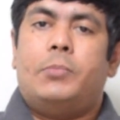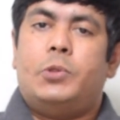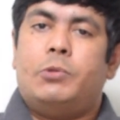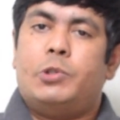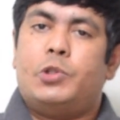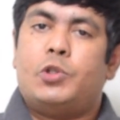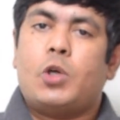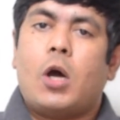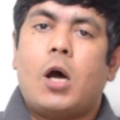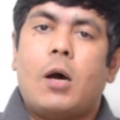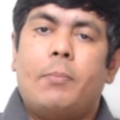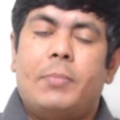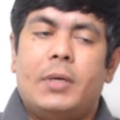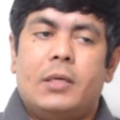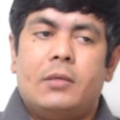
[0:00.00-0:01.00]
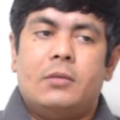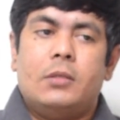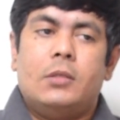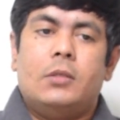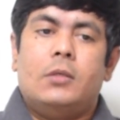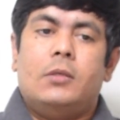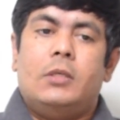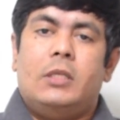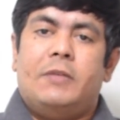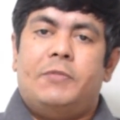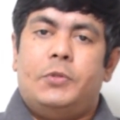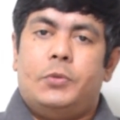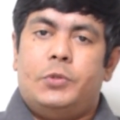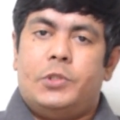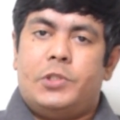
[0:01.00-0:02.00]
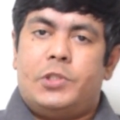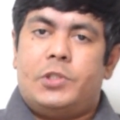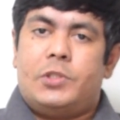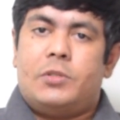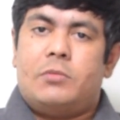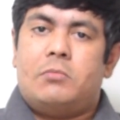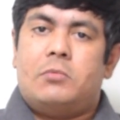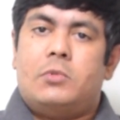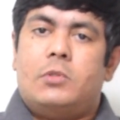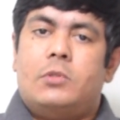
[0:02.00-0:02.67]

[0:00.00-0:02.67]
to a shop, and if you just